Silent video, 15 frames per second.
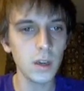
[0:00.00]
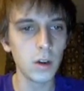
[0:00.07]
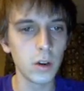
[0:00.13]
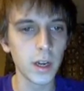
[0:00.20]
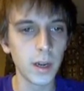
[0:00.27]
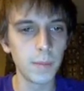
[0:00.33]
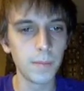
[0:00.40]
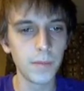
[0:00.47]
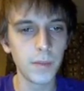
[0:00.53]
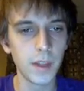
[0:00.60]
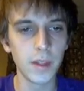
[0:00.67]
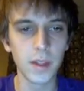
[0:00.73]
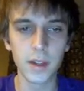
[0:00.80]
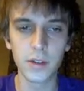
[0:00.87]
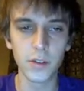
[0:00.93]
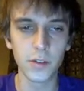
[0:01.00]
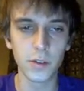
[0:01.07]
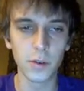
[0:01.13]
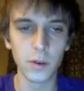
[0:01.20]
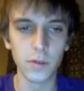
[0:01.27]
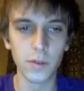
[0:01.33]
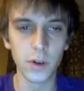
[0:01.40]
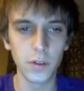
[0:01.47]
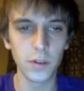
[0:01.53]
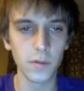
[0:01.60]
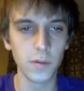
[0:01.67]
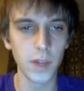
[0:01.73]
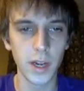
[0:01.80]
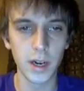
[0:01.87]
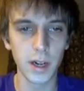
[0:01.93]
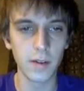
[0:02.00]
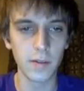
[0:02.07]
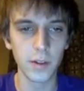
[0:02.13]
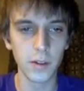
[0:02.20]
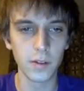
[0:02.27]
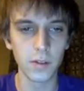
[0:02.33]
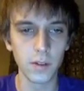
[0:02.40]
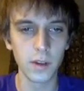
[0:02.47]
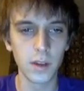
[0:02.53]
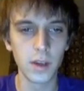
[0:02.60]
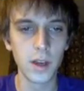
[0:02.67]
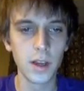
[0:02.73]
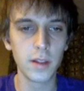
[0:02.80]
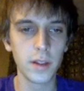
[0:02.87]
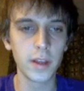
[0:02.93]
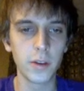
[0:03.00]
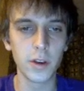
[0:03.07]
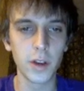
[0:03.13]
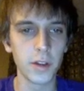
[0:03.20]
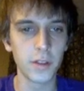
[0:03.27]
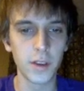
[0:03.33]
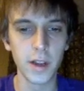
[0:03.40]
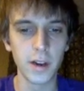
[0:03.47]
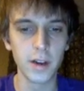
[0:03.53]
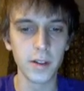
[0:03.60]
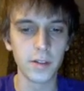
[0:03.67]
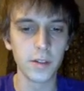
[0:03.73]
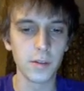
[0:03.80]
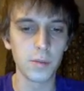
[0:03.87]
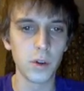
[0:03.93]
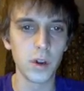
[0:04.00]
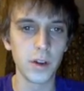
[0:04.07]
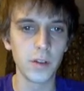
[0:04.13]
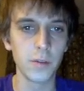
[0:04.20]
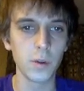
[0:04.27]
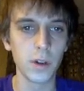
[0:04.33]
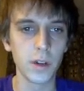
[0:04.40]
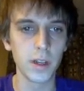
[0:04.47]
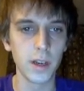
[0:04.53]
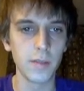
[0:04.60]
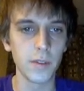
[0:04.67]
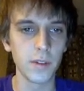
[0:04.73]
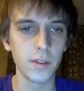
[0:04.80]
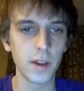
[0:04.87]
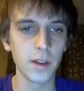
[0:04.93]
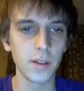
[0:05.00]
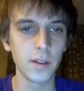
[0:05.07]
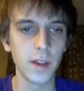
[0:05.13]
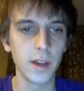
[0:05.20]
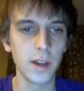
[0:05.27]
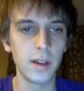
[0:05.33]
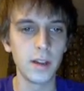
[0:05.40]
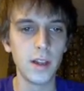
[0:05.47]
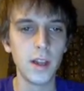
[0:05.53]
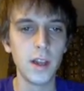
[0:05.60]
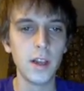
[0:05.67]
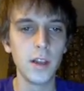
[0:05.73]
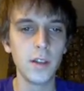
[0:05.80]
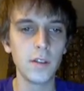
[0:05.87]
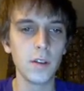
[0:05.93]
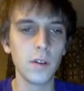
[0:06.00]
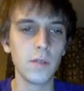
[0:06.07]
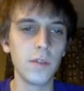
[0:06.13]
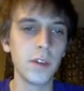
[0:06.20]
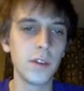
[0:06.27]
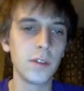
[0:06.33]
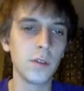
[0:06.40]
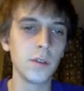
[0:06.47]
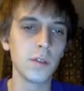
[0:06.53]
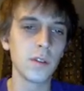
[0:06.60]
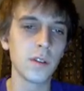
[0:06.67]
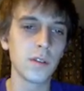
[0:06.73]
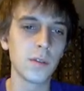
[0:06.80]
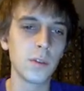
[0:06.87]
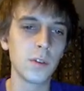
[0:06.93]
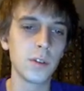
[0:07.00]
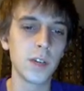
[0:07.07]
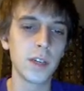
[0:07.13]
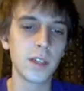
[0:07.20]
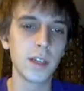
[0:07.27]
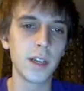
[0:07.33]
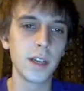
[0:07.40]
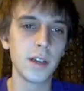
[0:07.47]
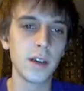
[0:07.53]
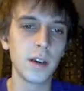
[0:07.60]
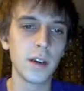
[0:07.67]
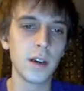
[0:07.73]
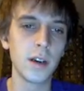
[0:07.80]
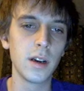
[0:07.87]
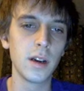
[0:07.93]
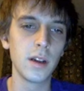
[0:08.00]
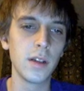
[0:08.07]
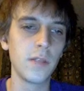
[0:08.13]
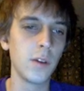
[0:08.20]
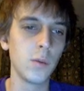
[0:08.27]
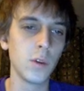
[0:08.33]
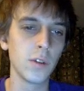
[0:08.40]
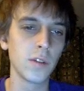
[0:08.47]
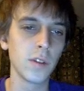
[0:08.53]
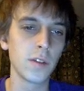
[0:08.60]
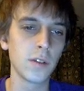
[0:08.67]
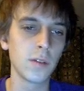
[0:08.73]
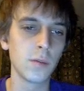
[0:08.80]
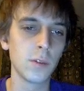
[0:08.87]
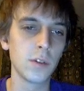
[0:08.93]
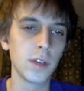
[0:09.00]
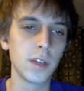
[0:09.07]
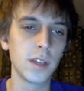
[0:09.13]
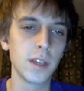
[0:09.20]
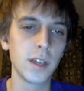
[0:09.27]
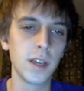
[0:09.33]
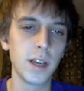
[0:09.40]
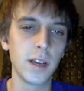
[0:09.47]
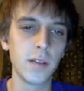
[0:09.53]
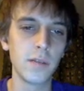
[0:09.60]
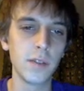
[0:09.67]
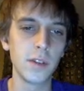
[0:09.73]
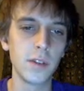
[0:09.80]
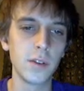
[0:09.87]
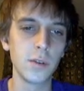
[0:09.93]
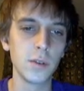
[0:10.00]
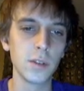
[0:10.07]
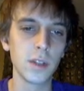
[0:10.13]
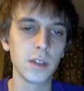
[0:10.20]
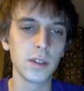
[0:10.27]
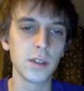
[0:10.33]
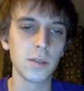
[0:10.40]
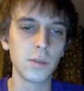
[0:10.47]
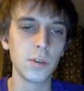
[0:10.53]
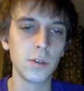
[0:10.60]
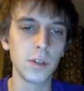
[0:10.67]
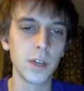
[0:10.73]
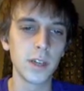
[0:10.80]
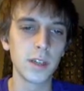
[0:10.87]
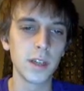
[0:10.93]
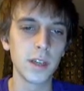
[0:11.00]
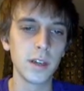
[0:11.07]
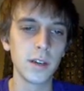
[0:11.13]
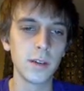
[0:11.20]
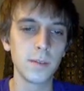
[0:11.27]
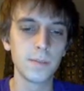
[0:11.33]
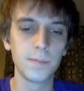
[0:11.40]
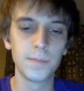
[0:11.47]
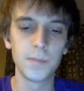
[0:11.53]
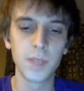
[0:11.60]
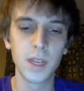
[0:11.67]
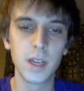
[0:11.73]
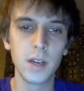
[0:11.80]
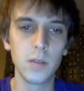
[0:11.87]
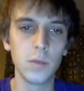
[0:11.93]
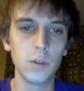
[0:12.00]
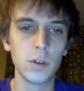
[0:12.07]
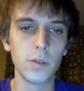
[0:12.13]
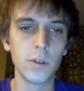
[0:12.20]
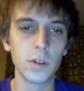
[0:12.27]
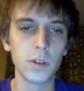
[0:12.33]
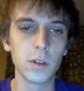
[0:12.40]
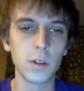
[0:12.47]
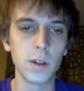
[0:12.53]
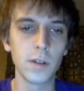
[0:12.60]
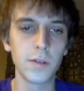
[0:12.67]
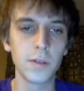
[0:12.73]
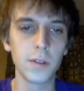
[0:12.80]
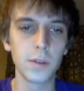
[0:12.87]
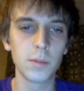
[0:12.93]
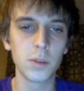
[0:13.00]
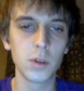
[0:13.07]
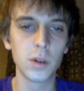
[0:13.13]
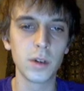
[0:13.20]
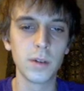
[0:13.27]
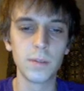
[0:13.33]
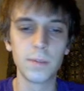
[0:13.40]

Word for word: Okay, and then just the reverse of that, obviously. I think you guys get it at this point. I just wanted to emphasize that. So v2 is less than root dot data. If v1 is less than root dot data and v2 is less than root dot data, we'll traverse the left subtree.